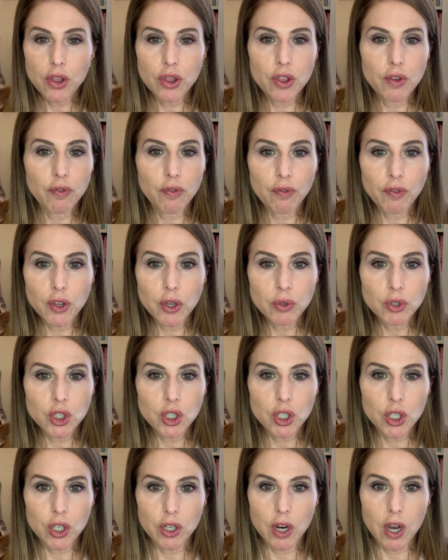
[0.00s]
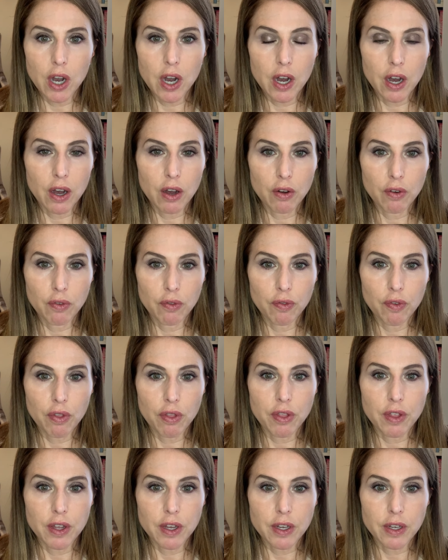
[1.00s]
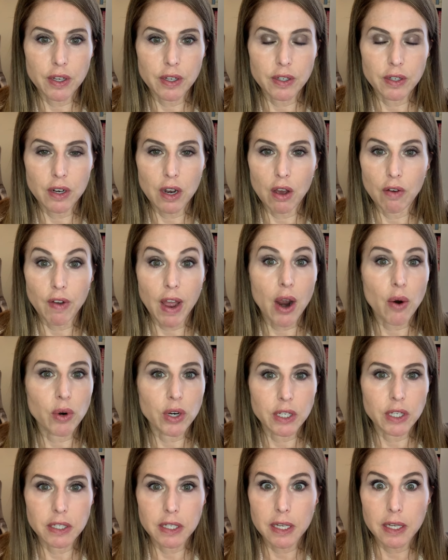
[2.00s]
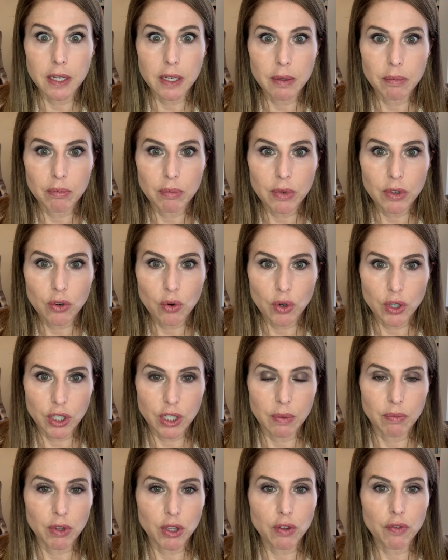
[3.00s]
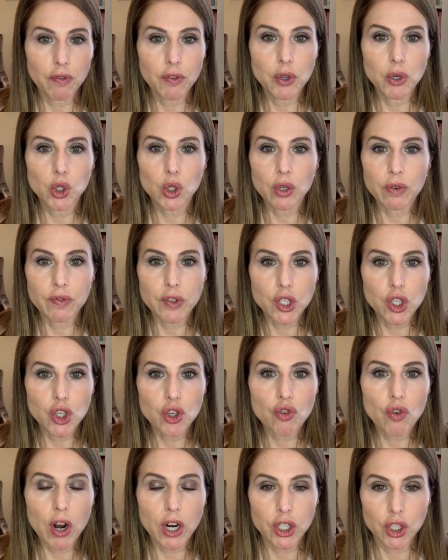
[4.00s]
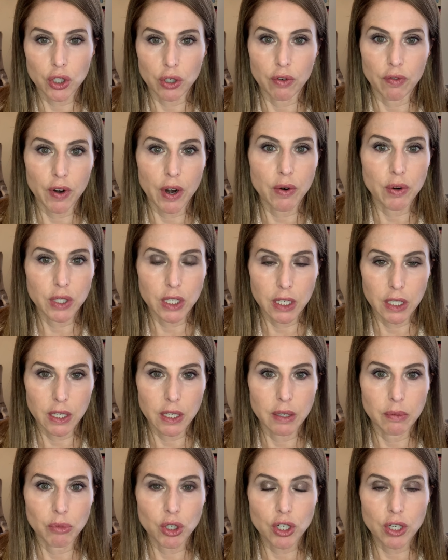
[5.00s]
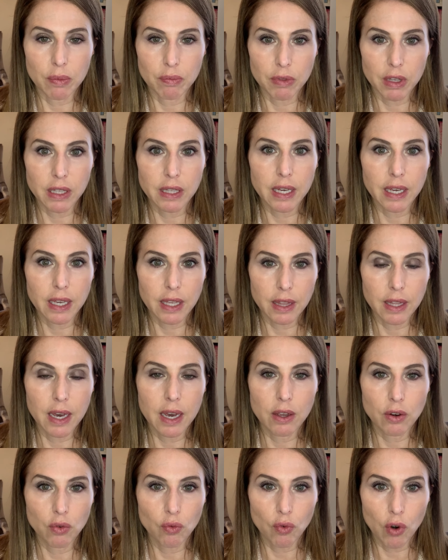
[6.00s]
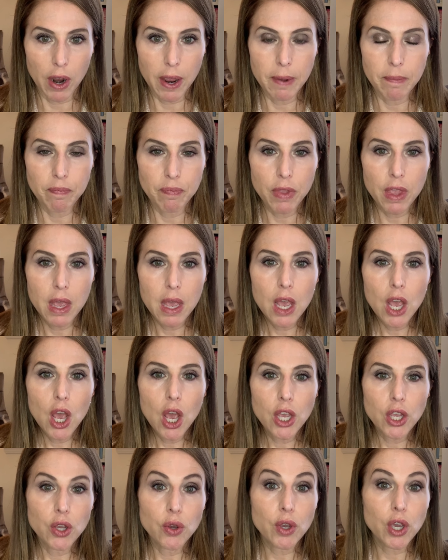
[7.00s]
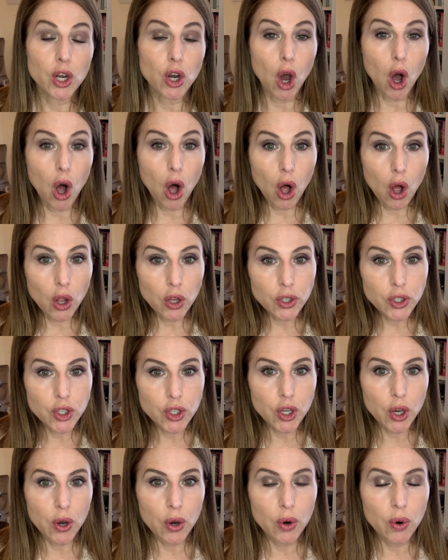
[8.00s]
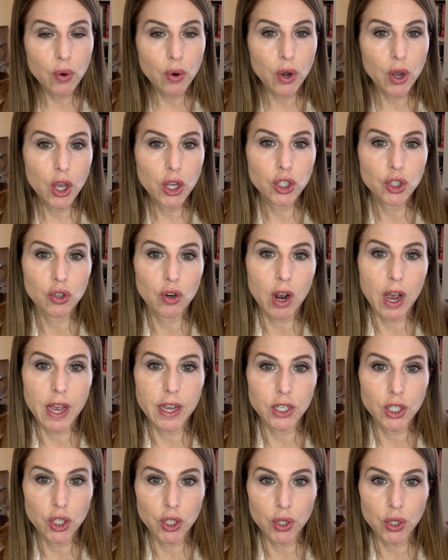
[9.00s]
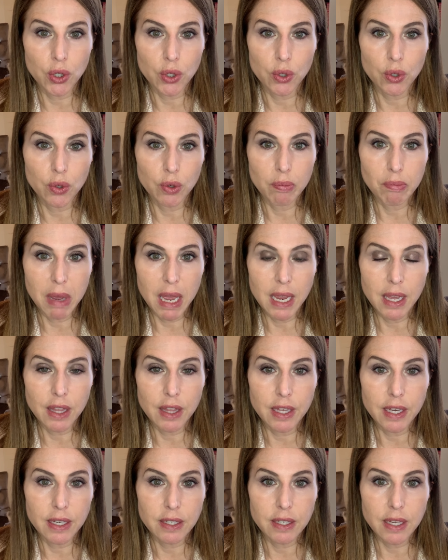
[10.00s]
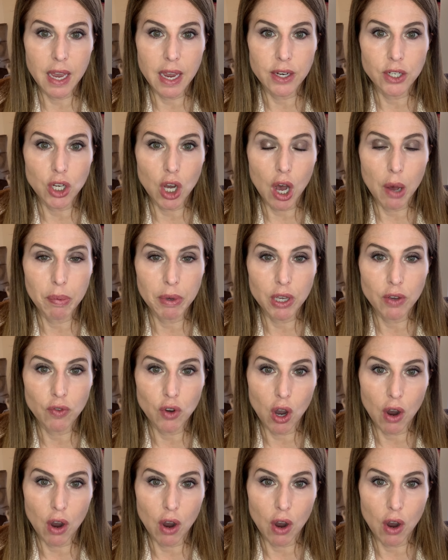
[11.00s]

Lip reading: the future of our team or something, the future of the structure of our team or something like that, right? You can also try to make this a topic of